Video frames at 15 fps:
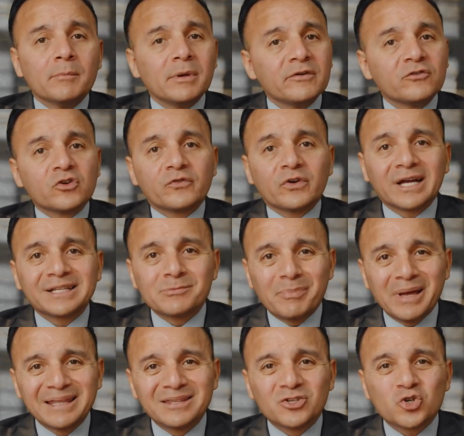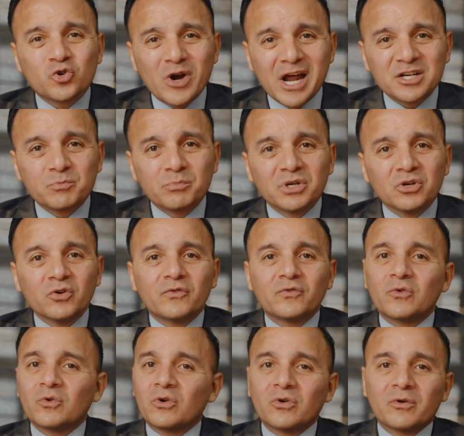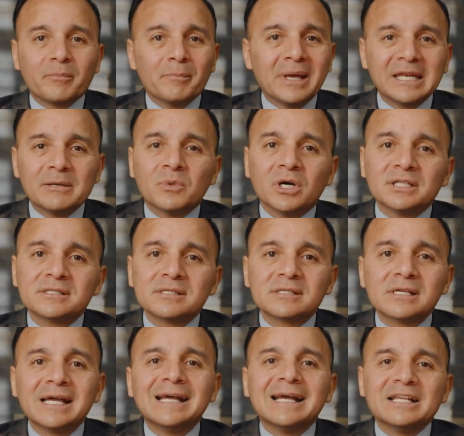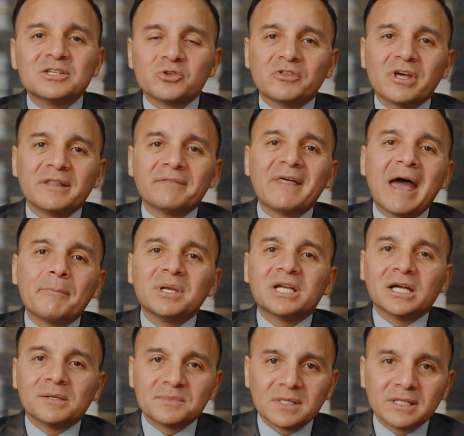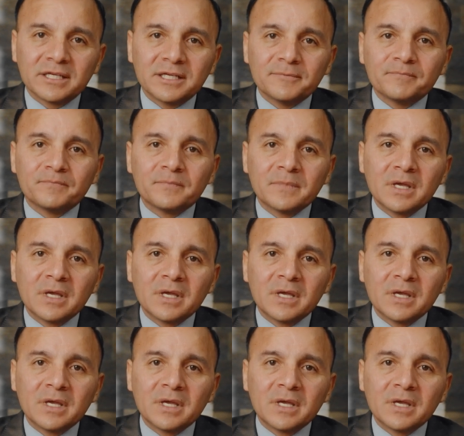Maybe you forgot to pay the trash bill for many months. And so then that becomes a lien.